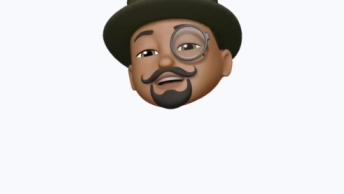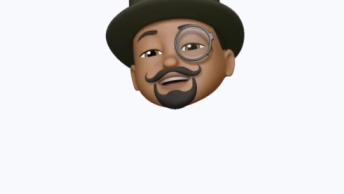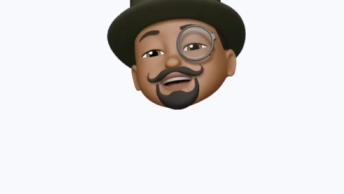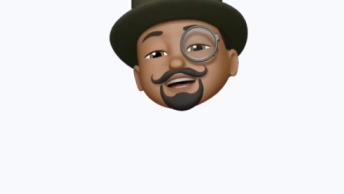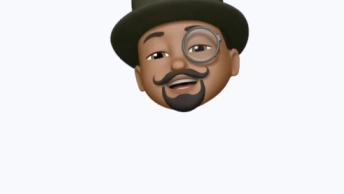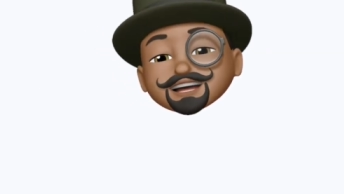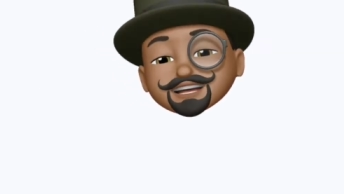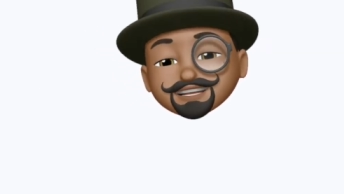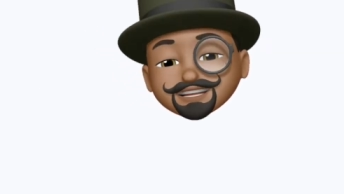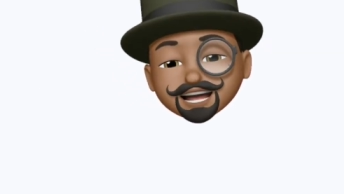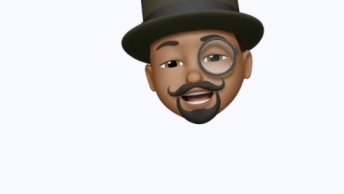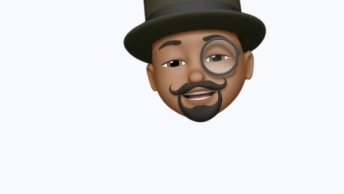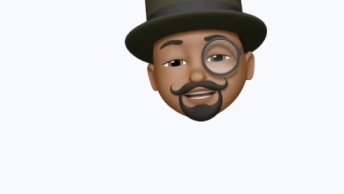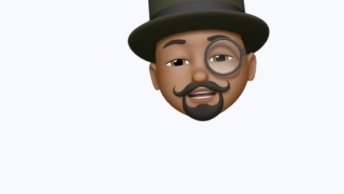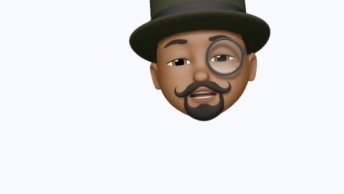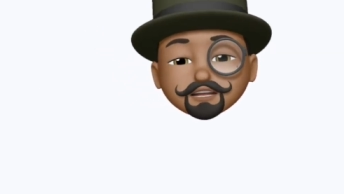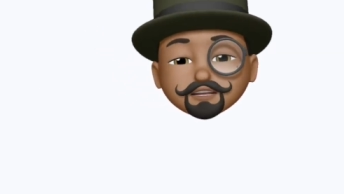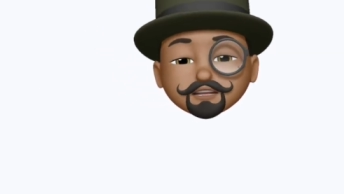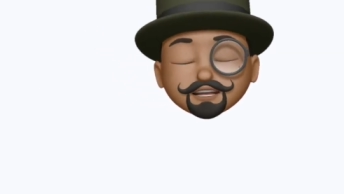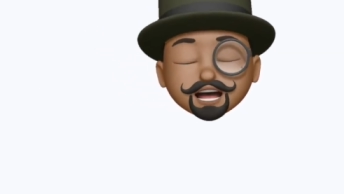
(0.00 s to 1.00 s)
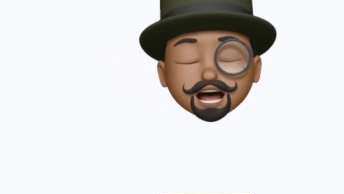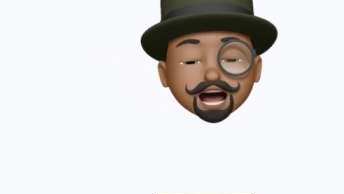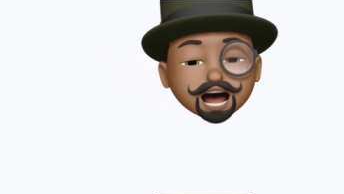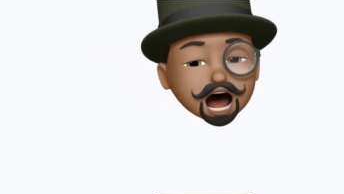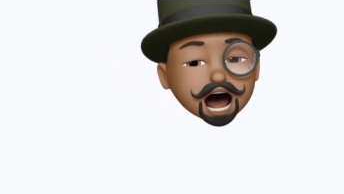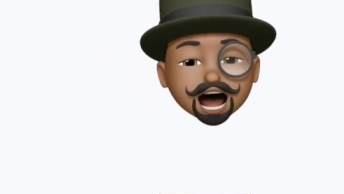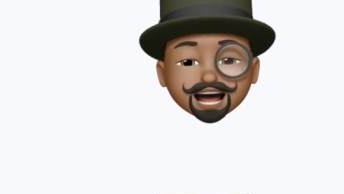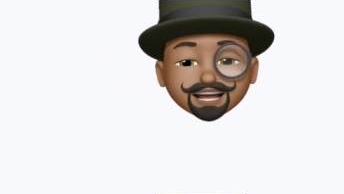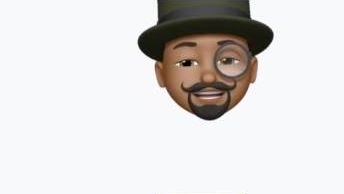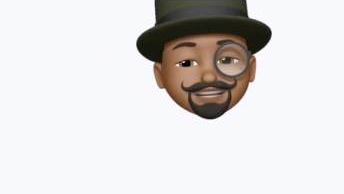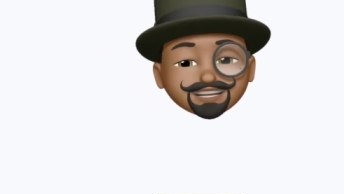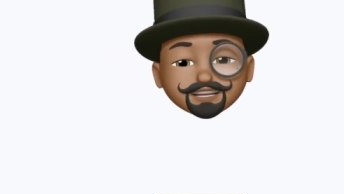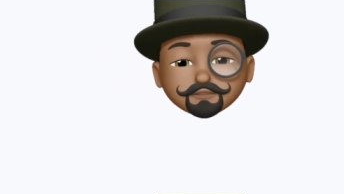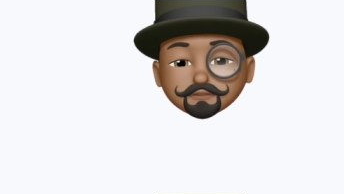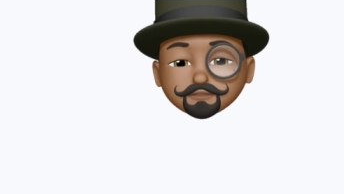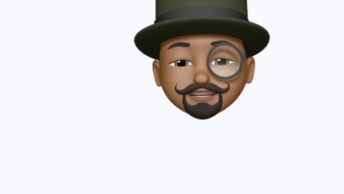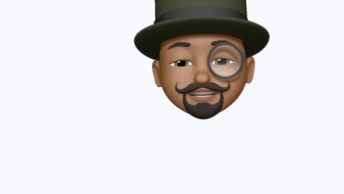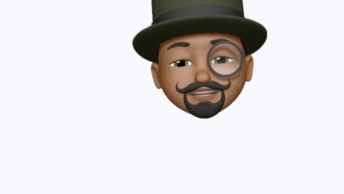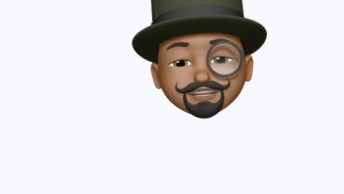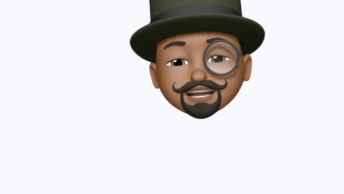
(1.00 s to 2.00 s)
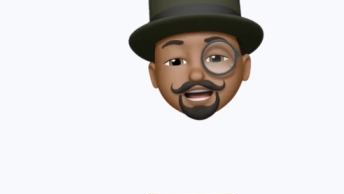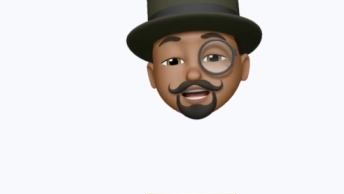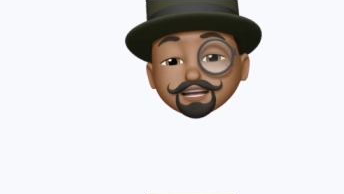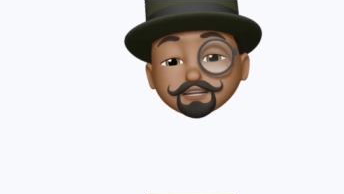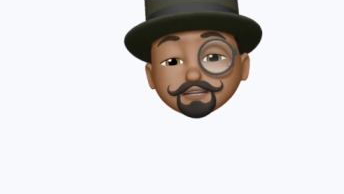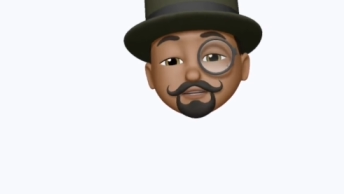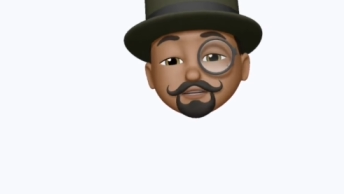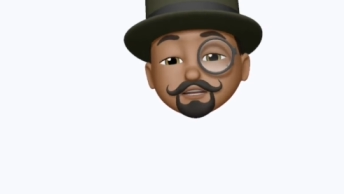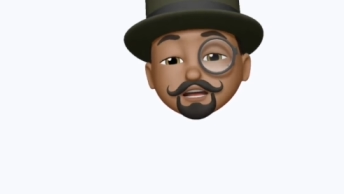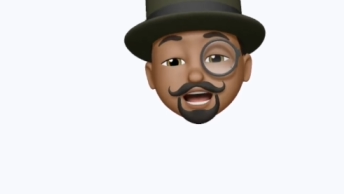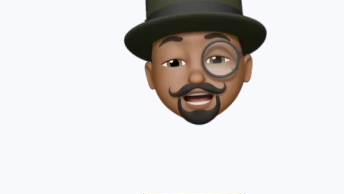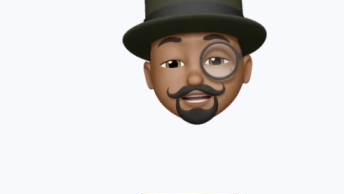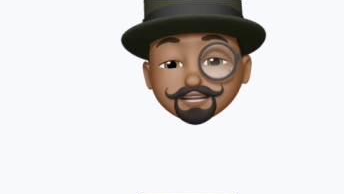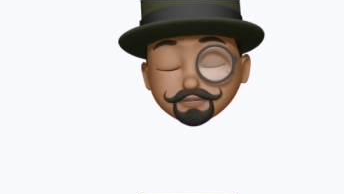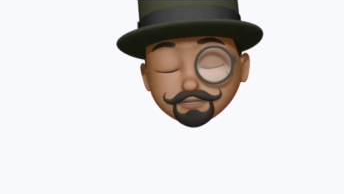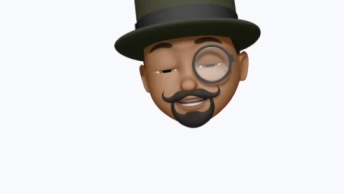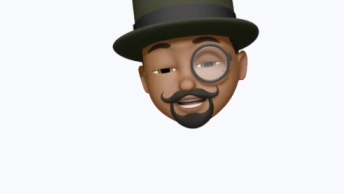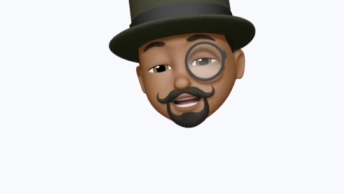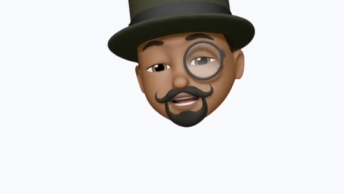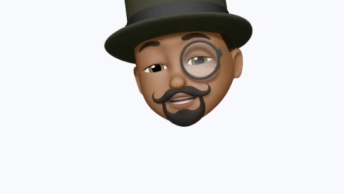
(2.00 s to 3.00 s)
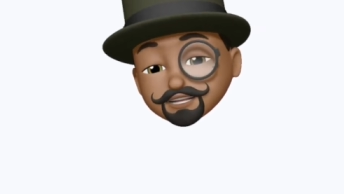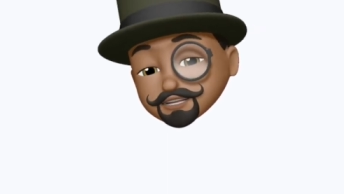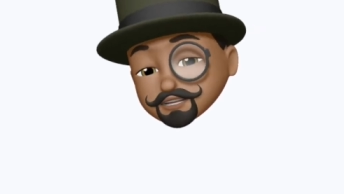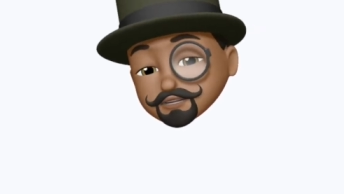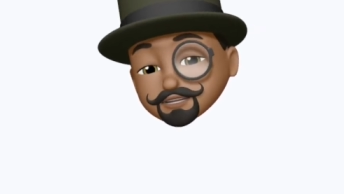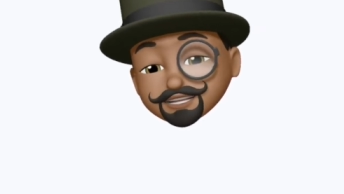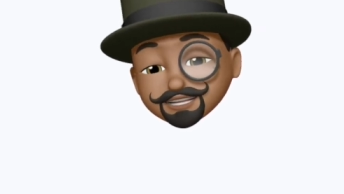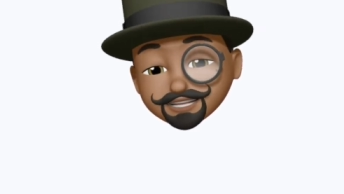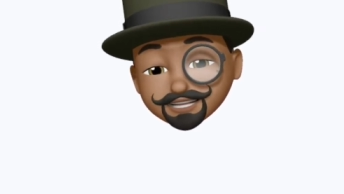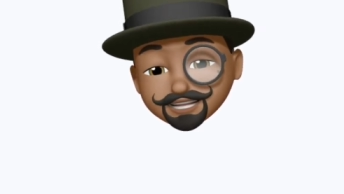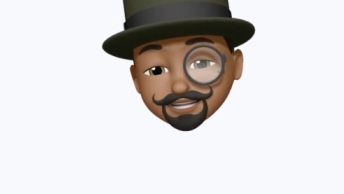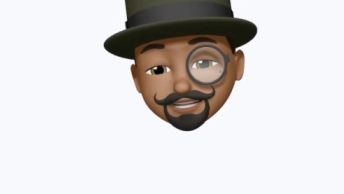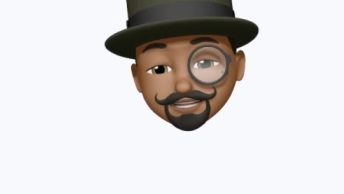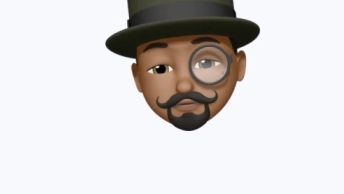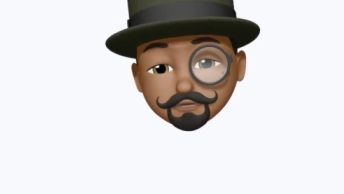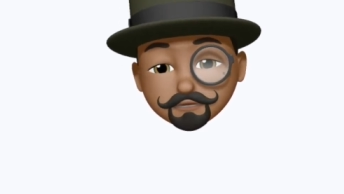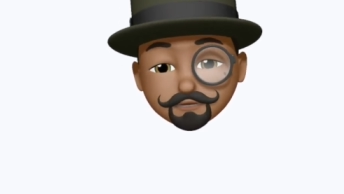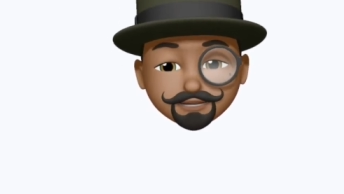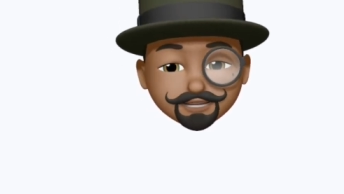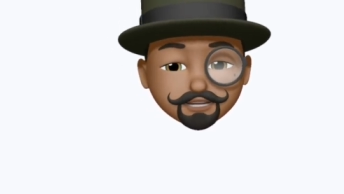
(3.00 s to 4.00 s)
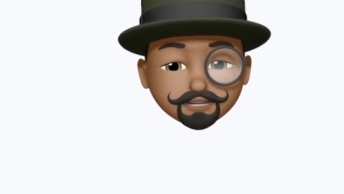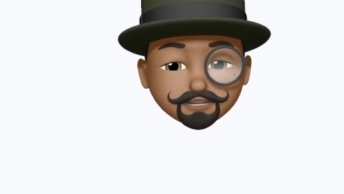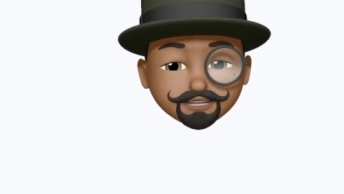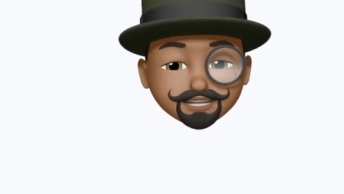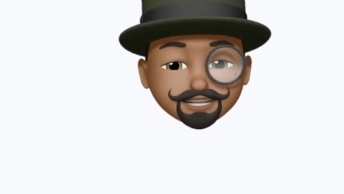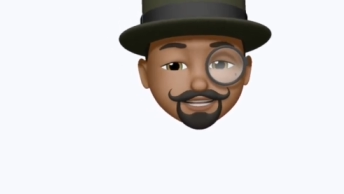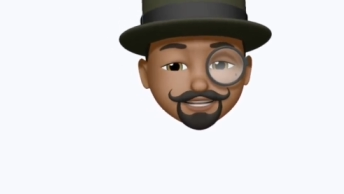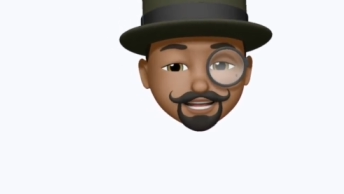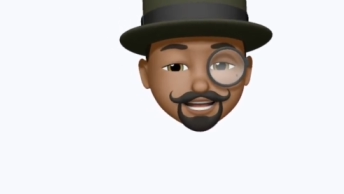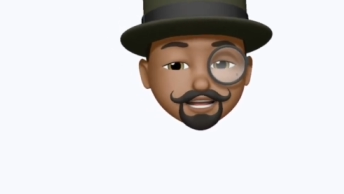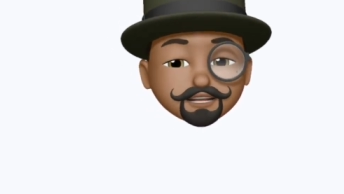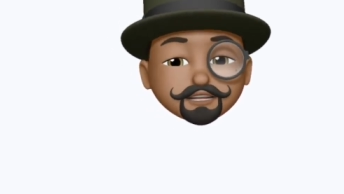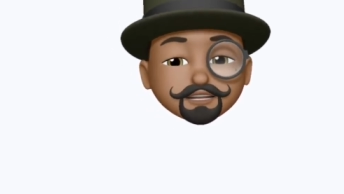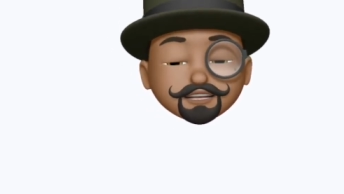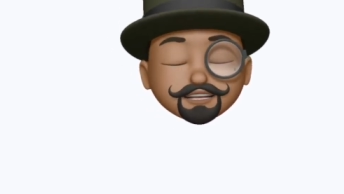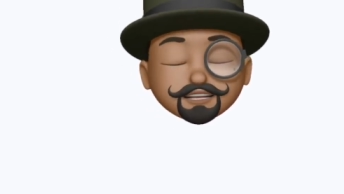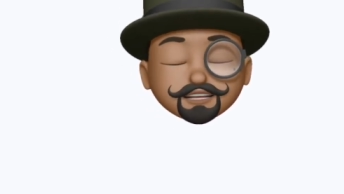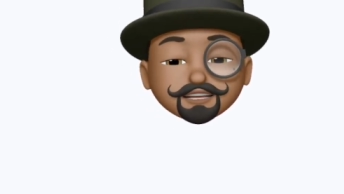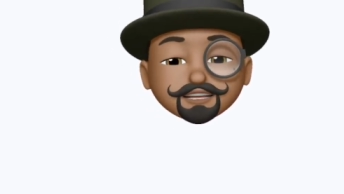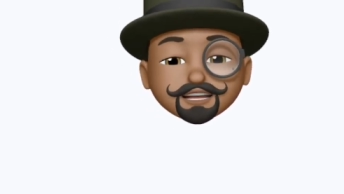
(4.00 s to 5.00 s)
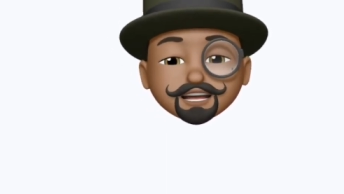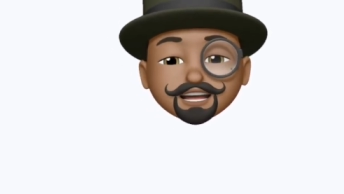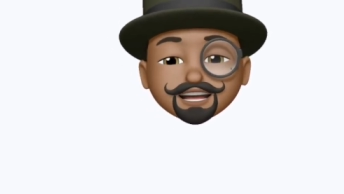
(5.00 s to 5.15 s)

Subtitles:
Take note, I didn't just put together random characteristics to build this character.